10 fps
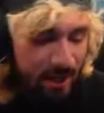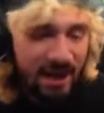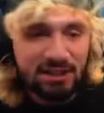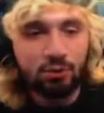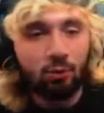
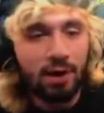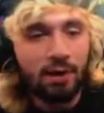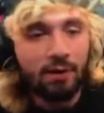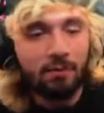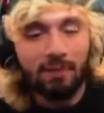I
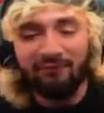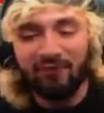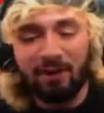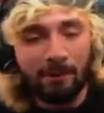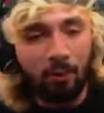swear my
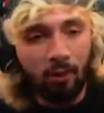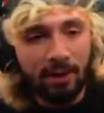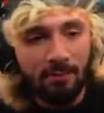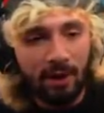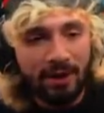favorite
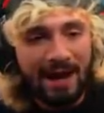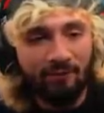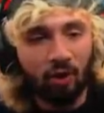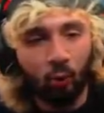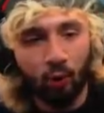Pokemon have
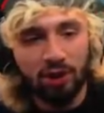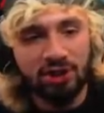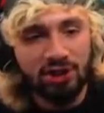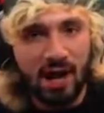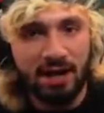the
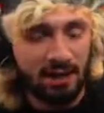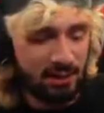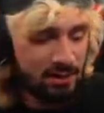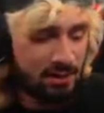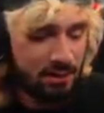worst
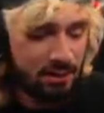shinies.